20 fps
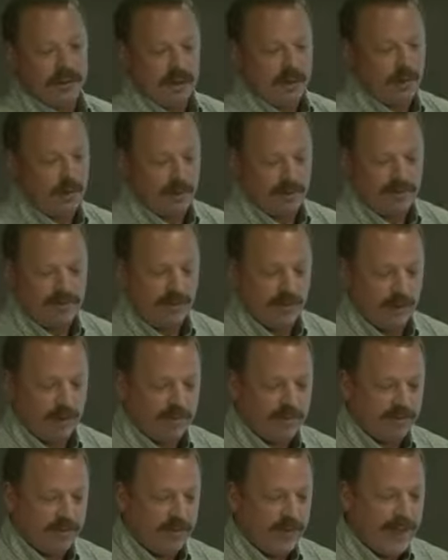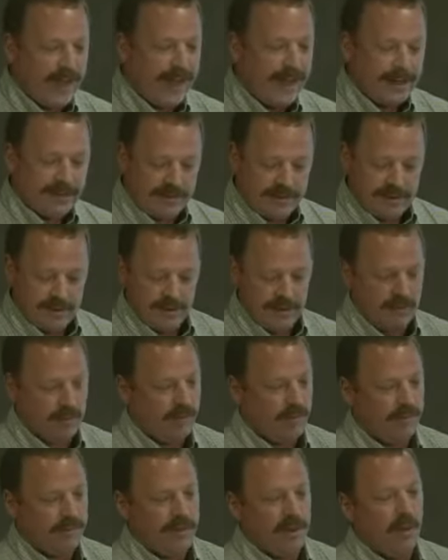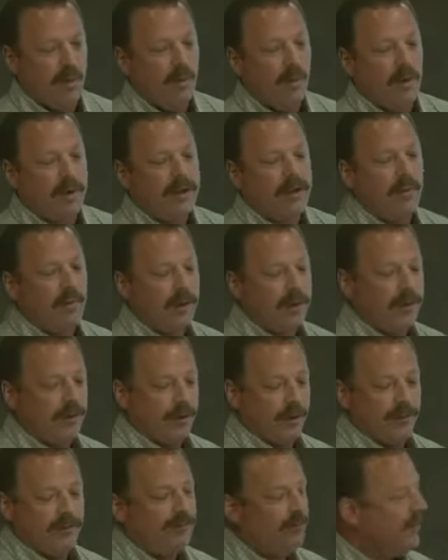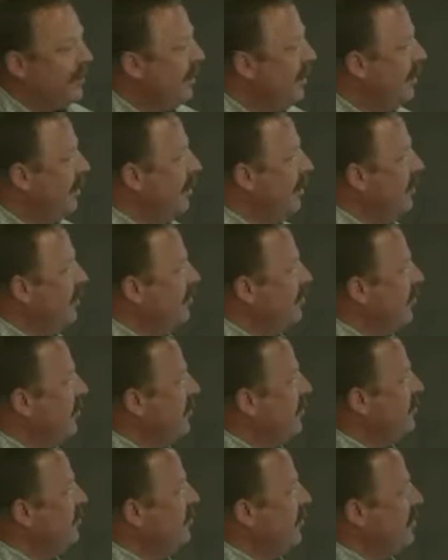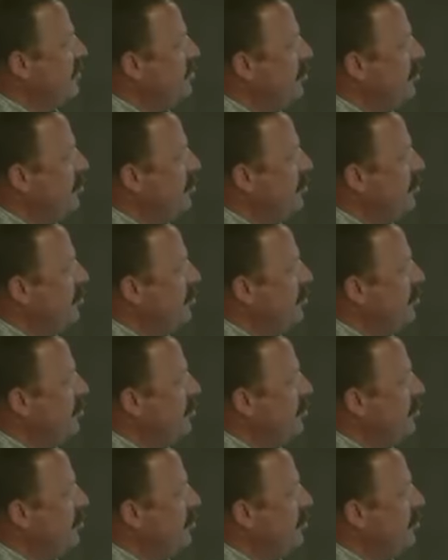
going to work for them. So they had to, what can we do? So this is